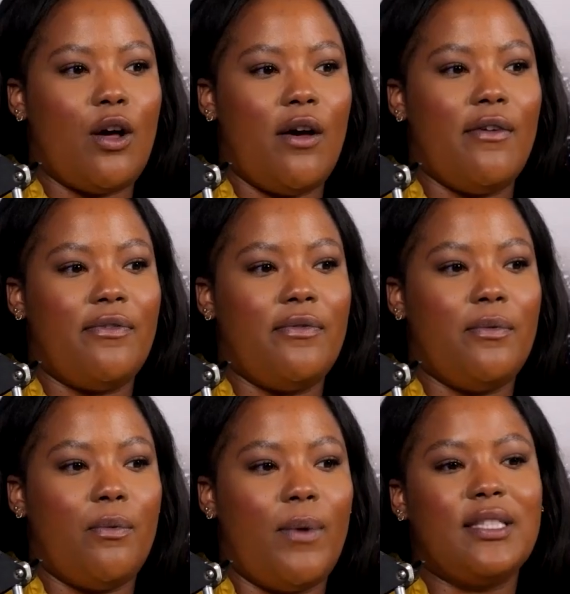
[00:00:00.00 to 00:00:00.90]
of
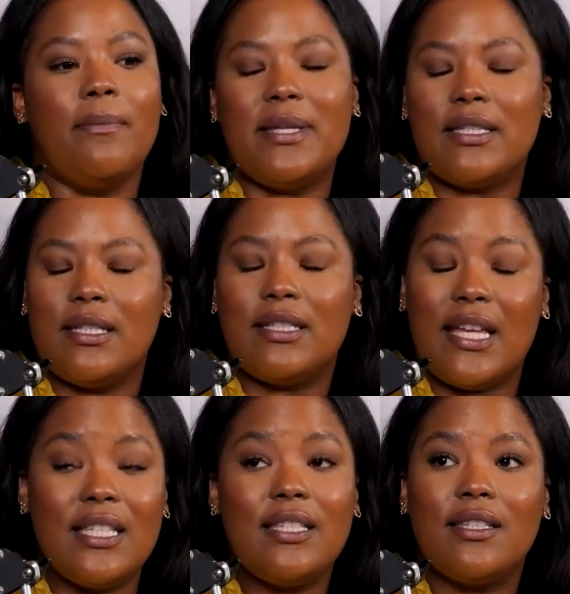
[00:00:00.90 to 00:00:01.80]
what the business
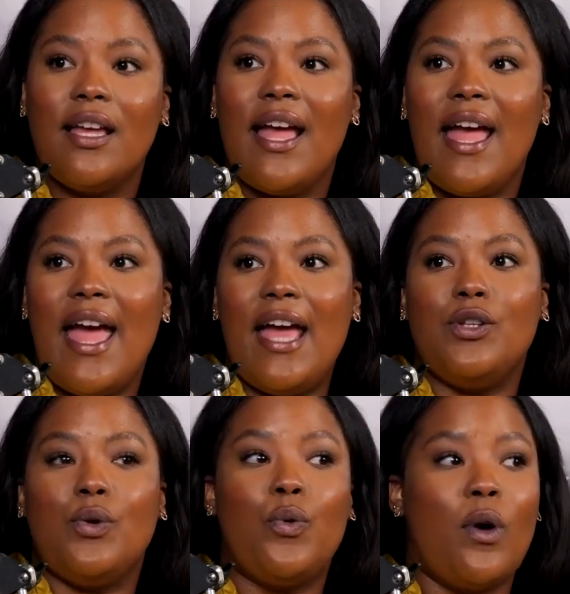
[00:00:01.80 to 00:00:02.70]
is and
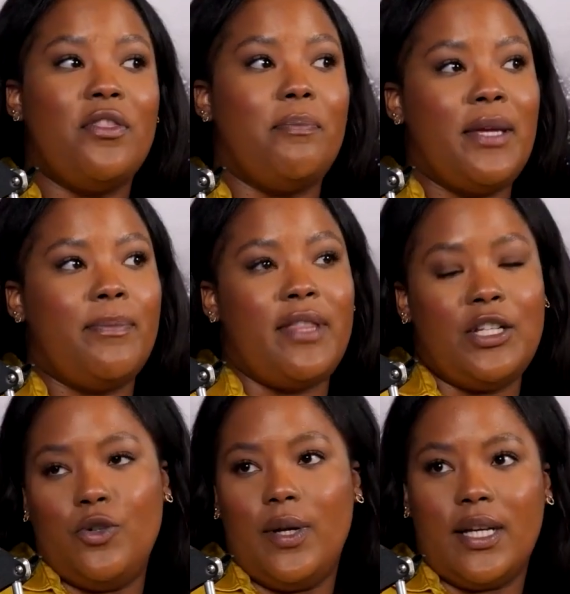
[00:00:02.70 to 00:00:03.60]
who are the people that are
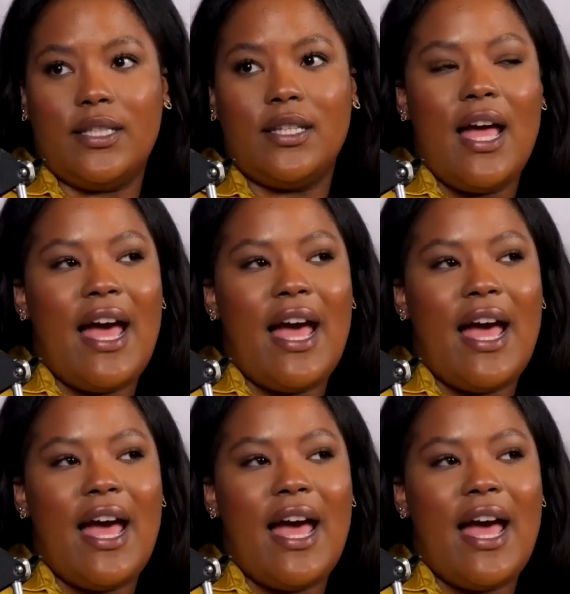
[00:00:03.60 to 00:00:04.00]
doing it.